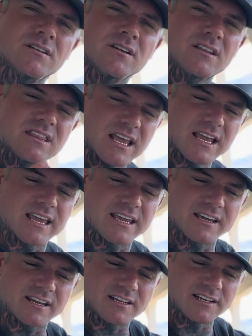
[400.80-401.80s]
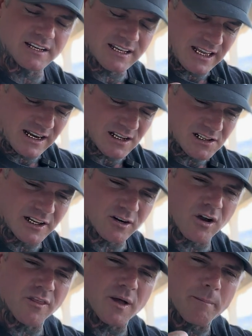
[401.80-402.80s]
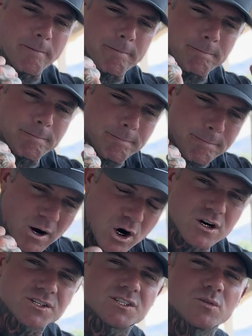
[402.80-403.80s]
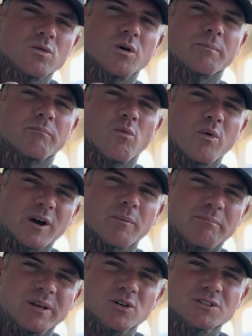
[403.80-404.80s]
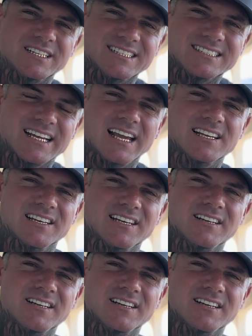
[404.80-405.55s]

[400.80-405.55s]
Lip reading: Thinking and getting clear on the person we're building daily.